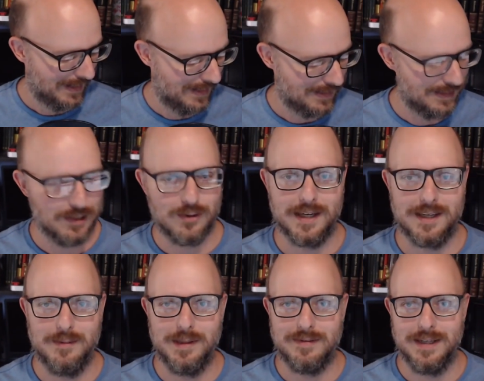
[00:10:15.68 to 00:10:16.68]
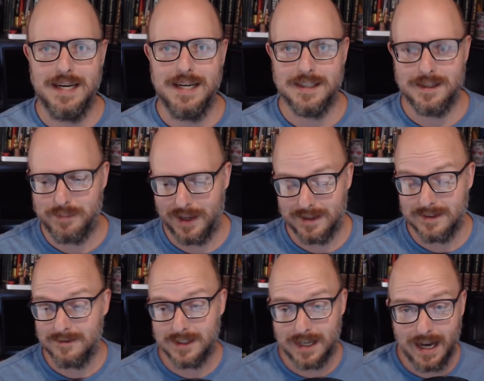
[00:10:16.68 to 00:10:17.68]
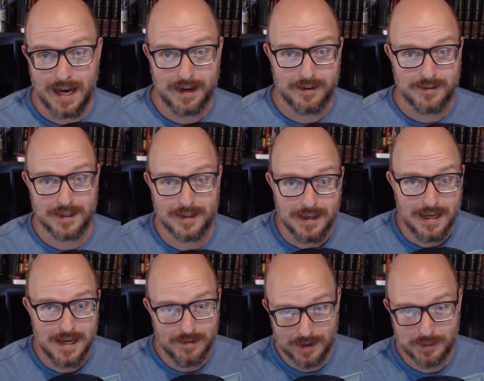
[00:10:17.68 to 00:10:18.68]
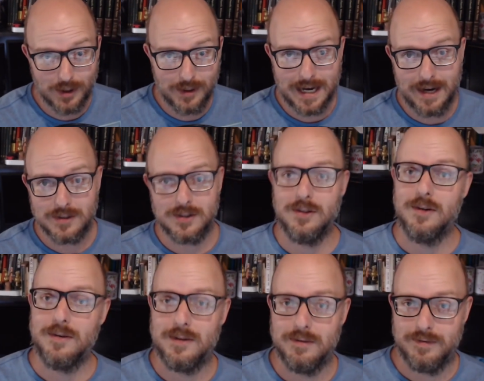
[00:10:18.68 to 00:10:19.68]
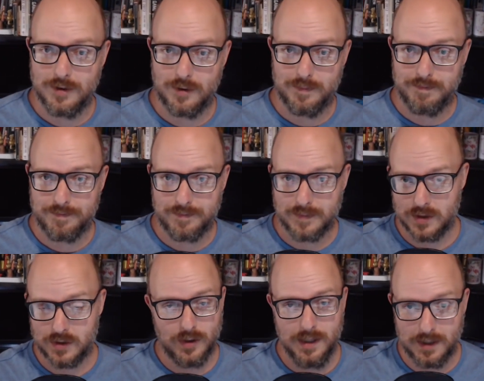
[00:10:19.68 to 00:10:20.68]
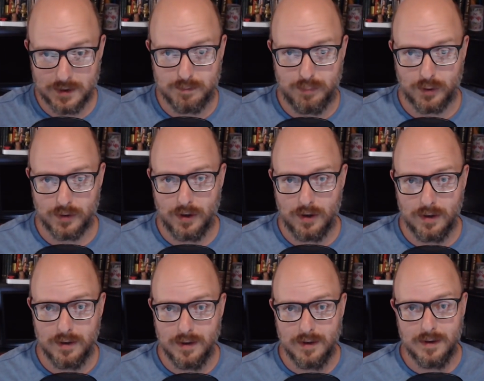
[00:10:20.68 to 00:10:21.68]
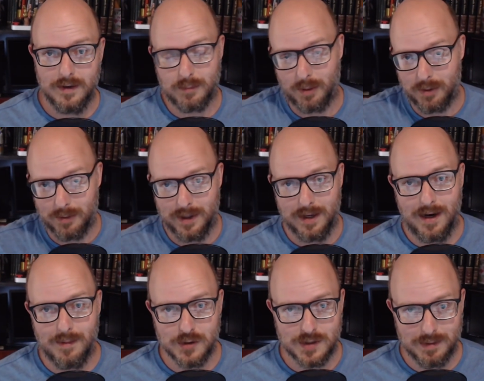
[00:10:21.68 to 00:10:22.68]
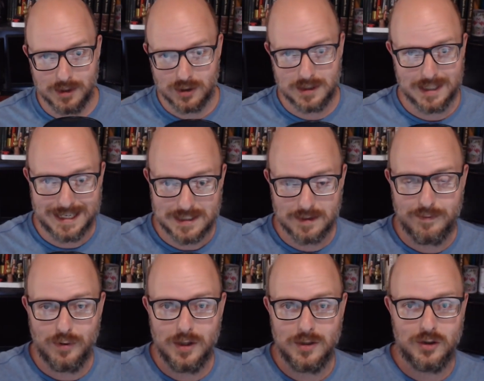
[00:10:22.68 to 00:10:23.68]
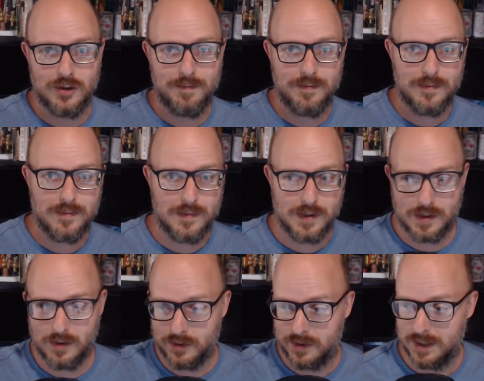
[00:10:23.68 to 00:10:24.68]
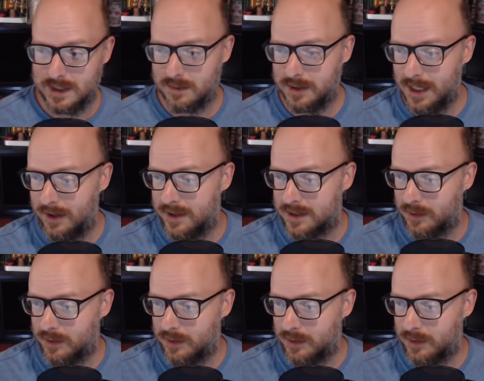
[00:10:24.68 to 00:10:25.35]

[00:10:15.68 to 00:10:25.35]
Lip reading: You look like a bit of an idiot, but you can. I think if I'm going out to film a street, I'll just put it on, probably on my arm or something, just to get some footage, to see some of the areas.